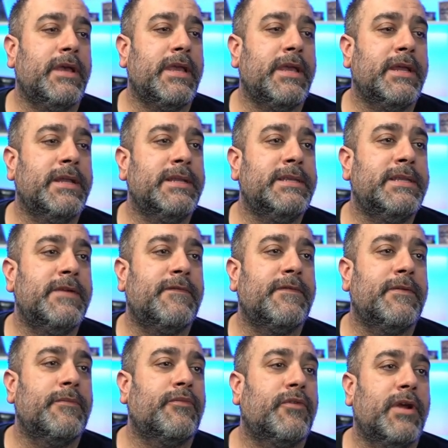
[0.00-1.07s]
in
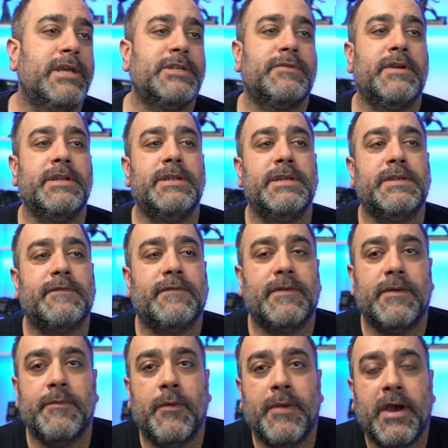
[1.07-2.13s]
different price ranges
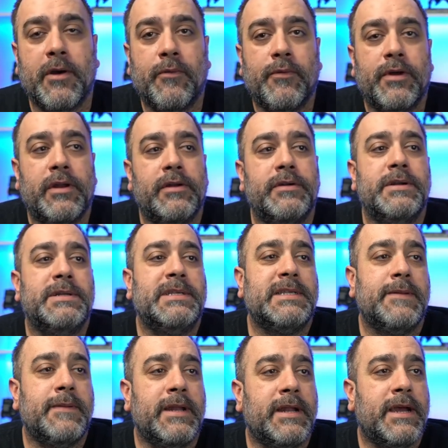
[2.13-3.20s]
from about
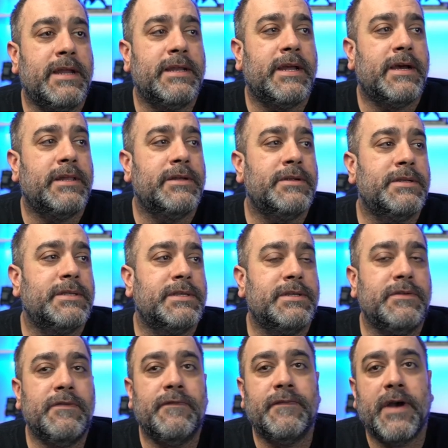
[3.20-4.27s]
$179
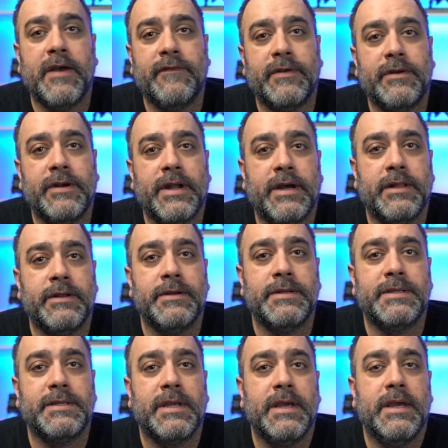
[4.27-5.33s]
to $500.